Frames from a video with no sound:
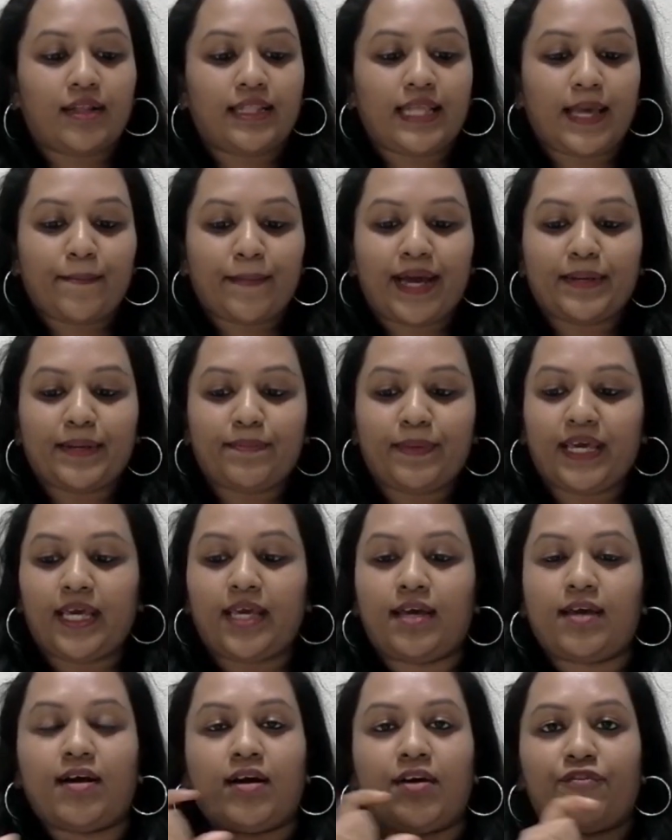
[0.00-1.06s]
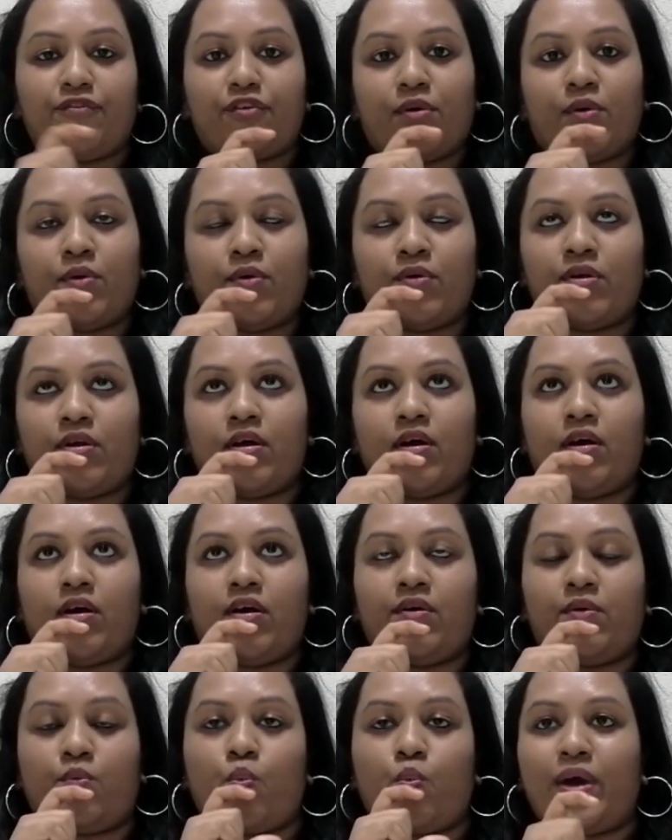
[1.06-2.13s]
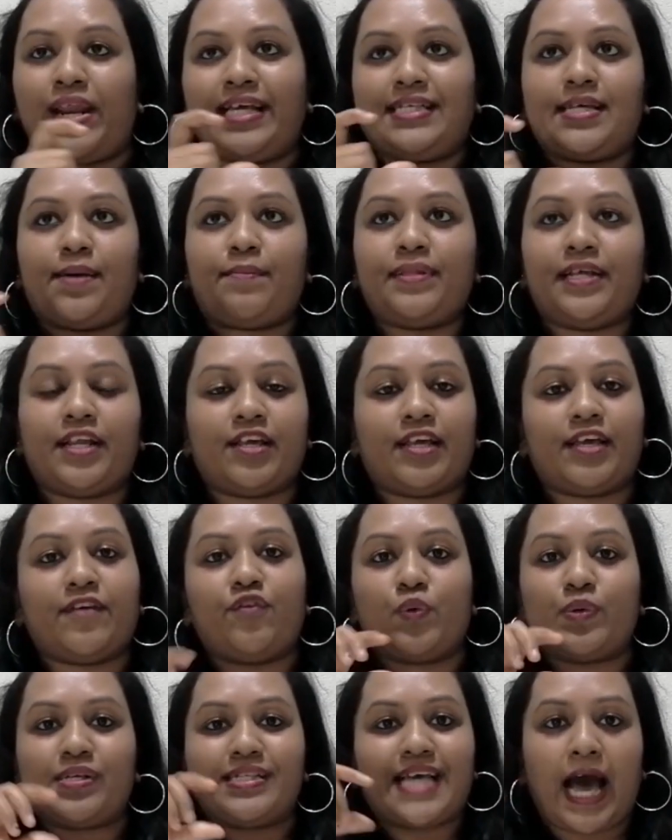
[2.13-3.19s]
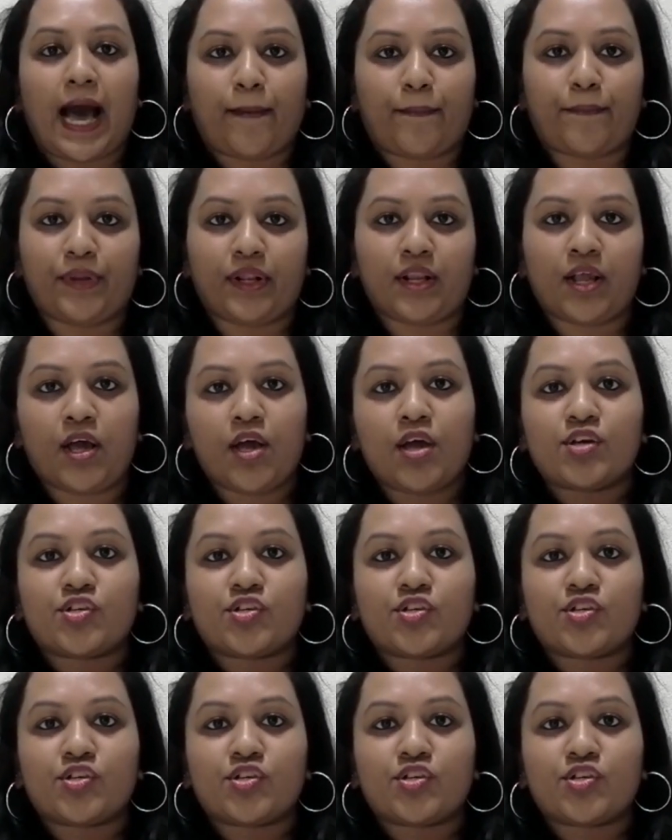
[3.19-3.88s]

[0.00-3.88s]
they might be, one example I can give you is apple.